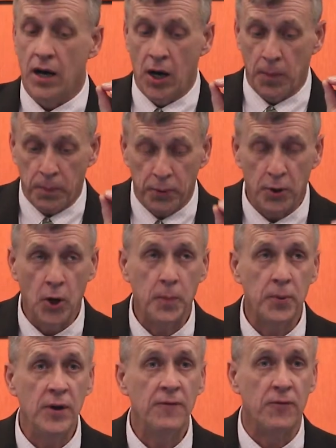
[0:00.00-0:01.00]

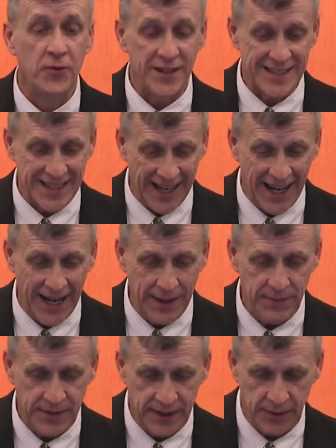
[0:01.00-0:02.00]
appropriate for the
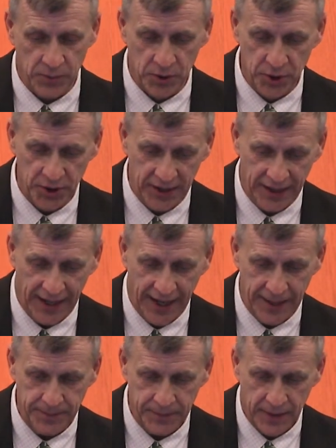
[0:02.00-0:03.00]
time that we're looking
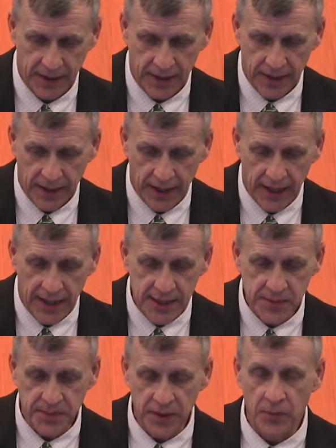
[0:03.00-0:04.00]
at. A
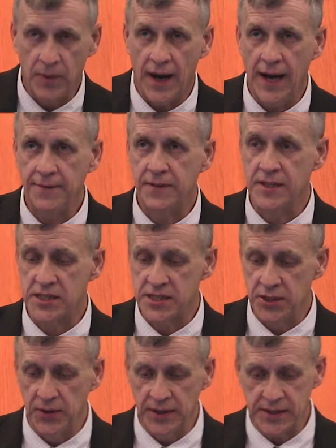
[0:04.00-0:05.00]
husband and wife
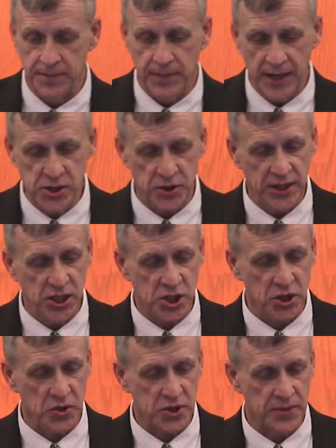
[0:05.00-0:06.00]
considering some major
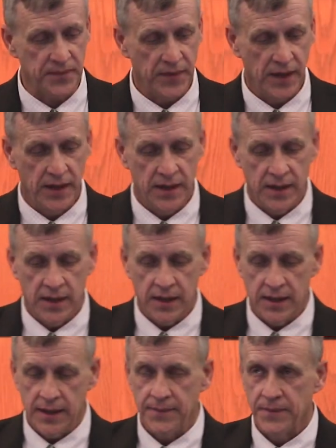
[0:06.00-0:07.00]
issues
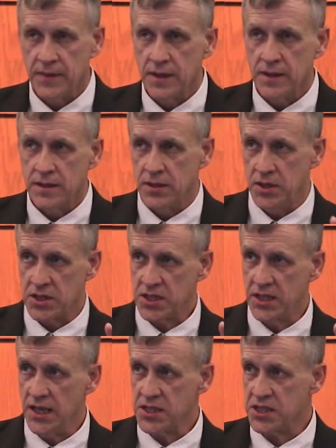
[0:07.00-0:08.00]
to
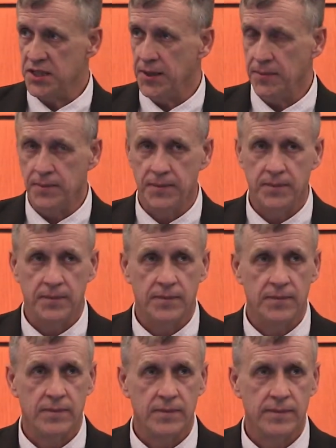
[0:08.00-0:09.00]
discuss them.
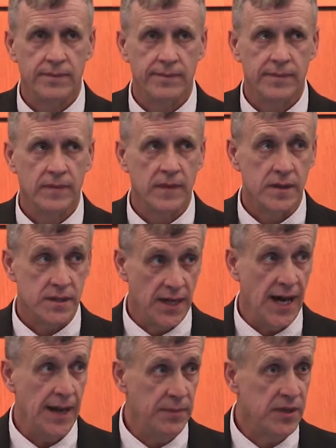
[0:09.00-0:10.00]

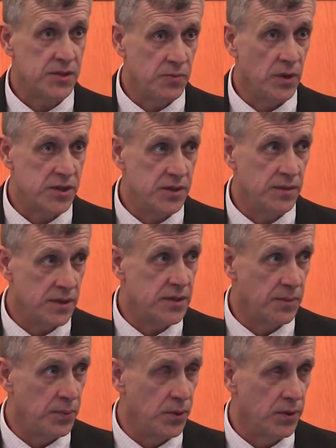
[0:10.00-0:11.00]
Timing
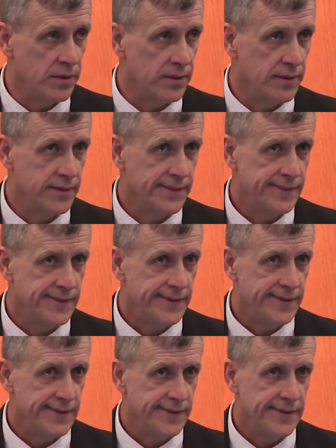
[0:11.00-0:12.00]
is important.
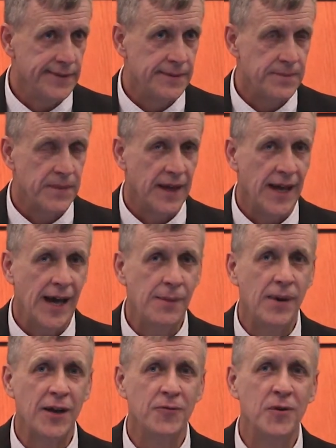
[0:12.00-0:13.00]
How
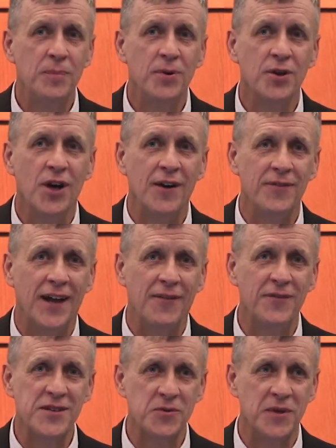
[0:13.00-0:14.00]
about if we put it off and
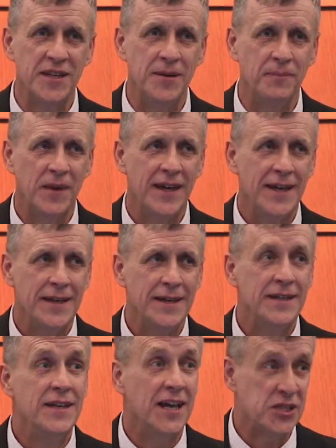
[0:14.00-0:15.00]
I'll visit with them
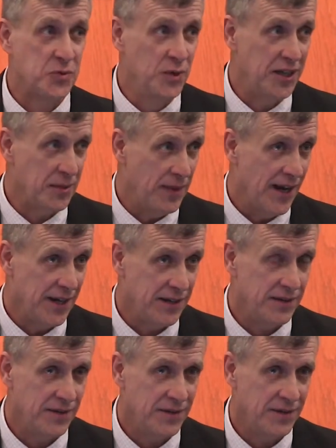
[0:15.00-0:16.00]
next week about it?